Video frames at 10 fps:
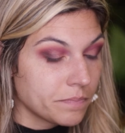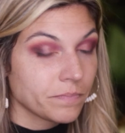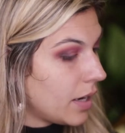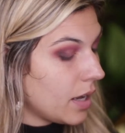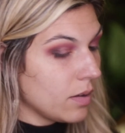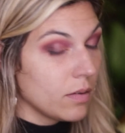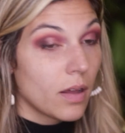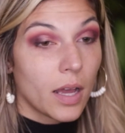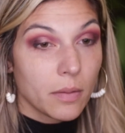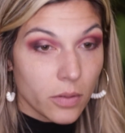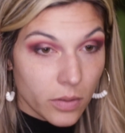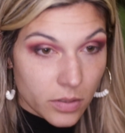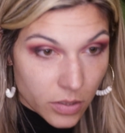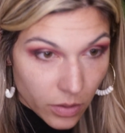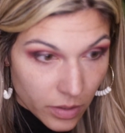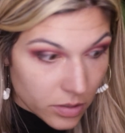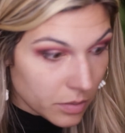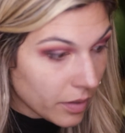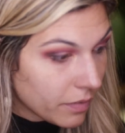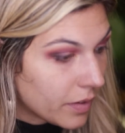Now I'm going to go
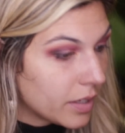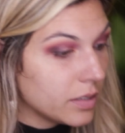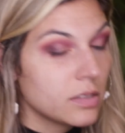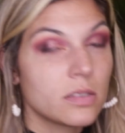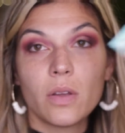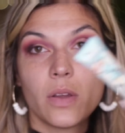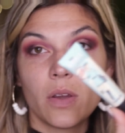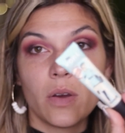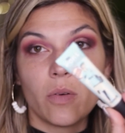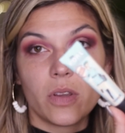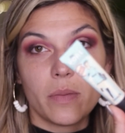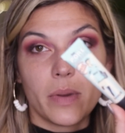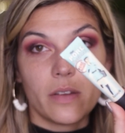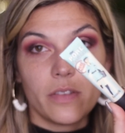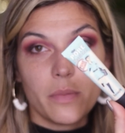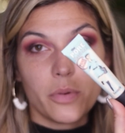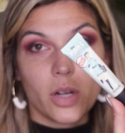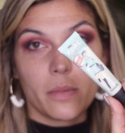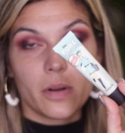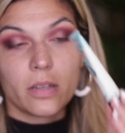into my face with the Benefit
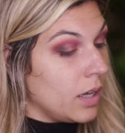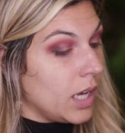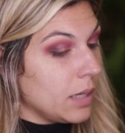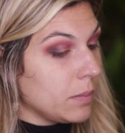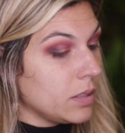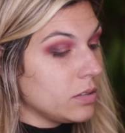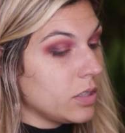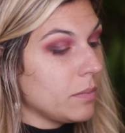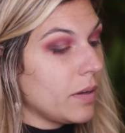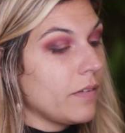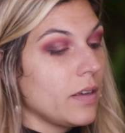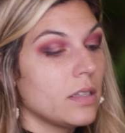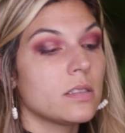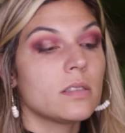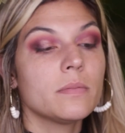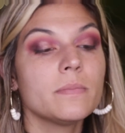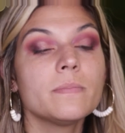primer and I'm going to start my face.